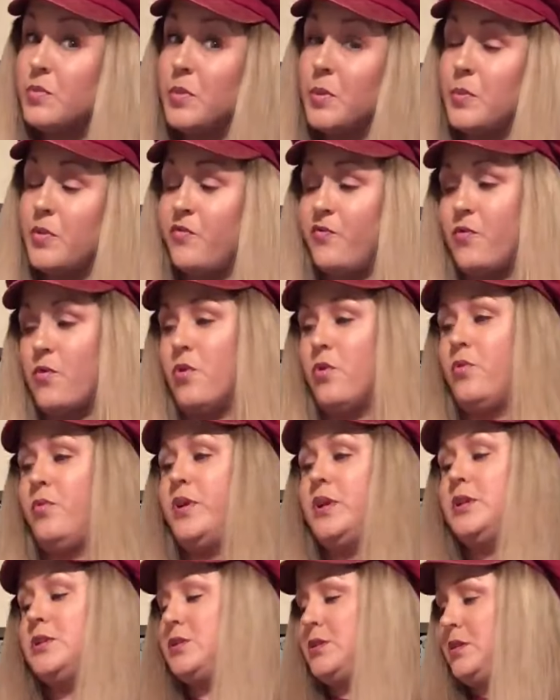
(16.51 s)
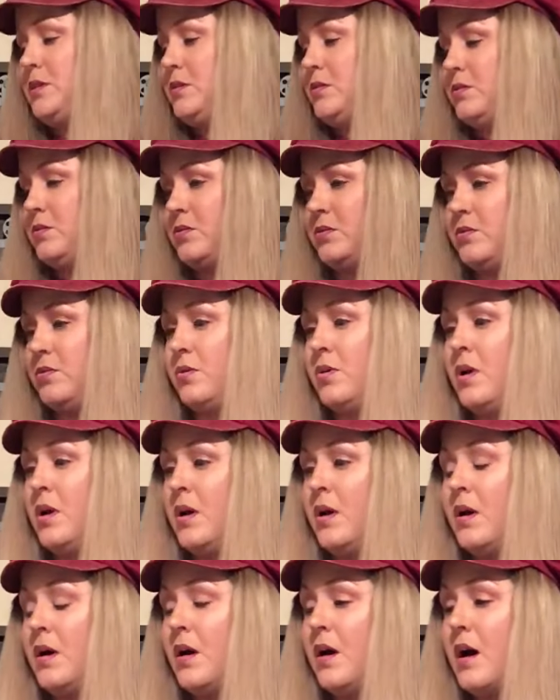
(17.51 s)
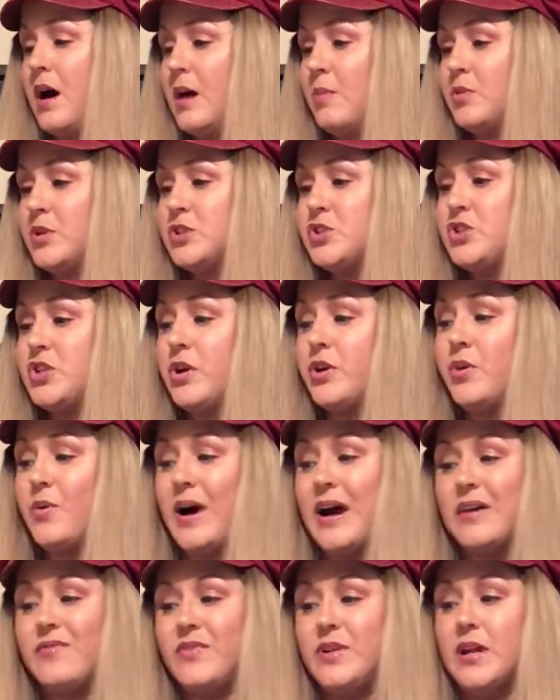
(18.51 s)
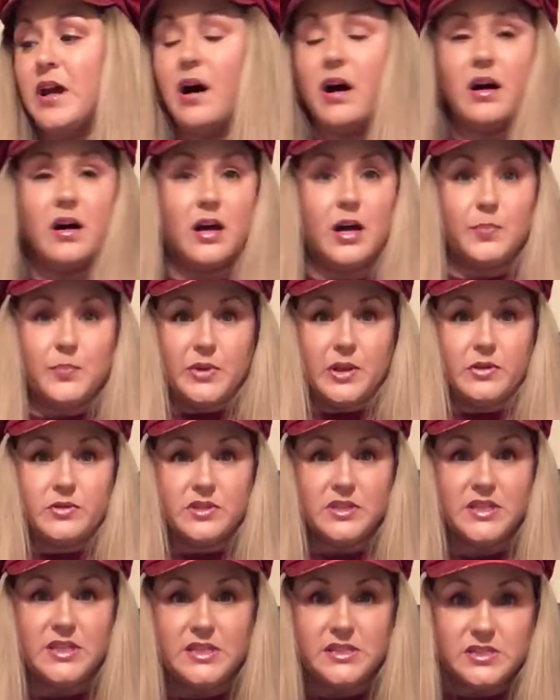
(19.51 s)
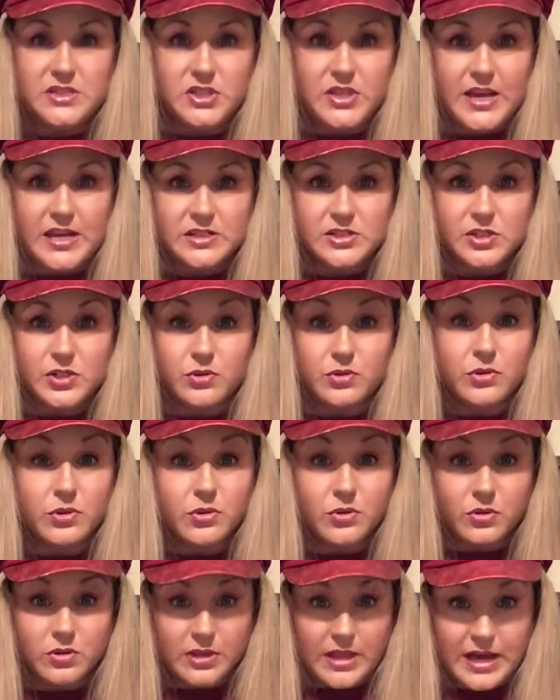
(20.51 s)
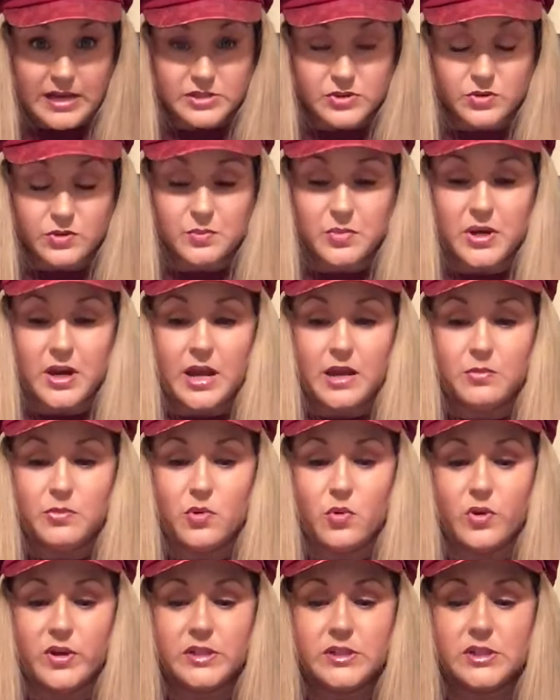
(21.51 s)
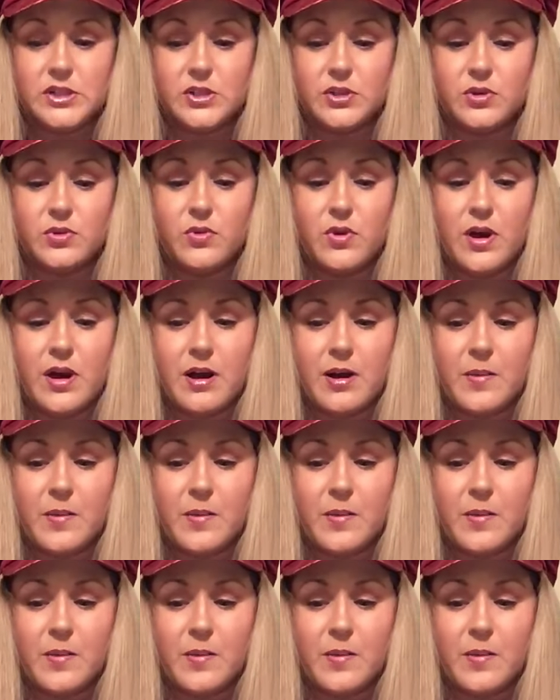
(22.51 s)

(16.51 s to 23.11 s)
But before we do, I'm going to show you, I have not uploaded these yet to Google Classroom, but I'm going to.